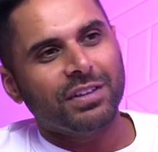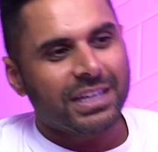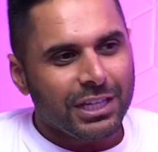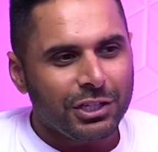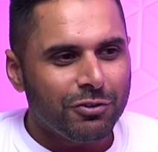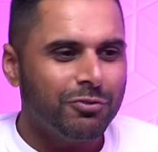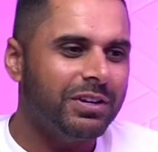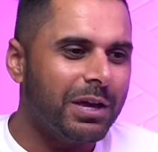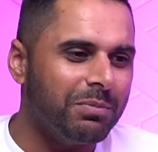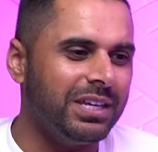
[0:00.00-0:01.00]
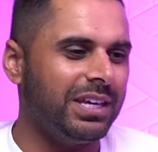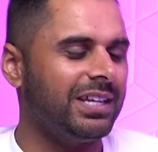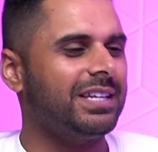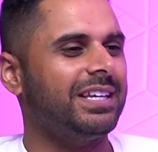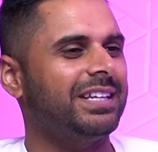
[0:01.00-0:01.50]
like, can you get me
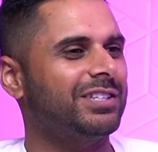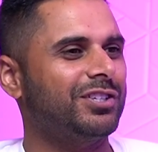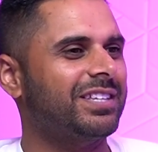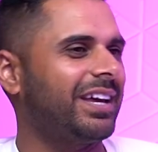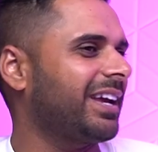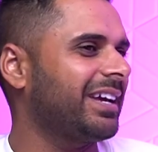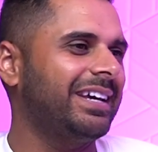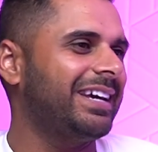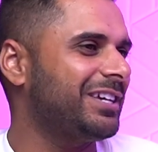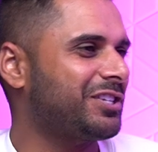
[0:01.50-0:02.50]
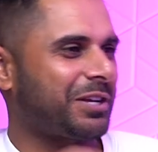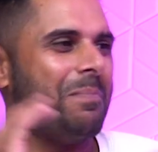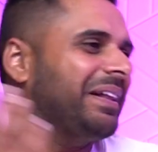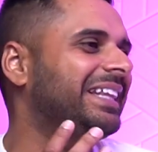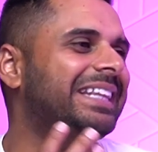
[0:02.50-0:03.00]
in is just like, it's just a
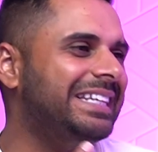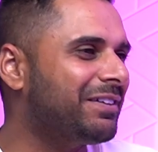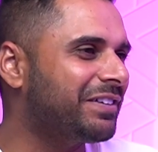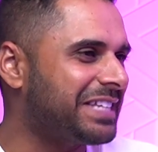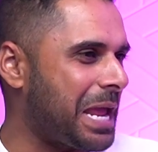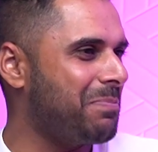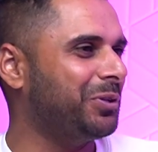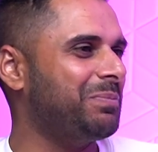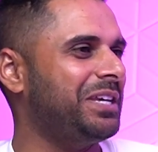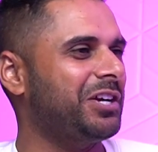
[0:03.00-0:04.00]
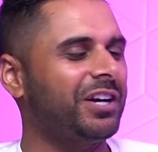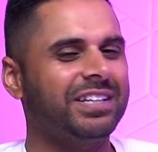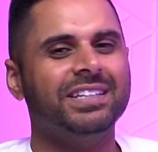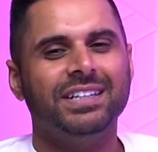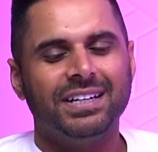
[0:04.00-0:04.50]
completely different table to be on.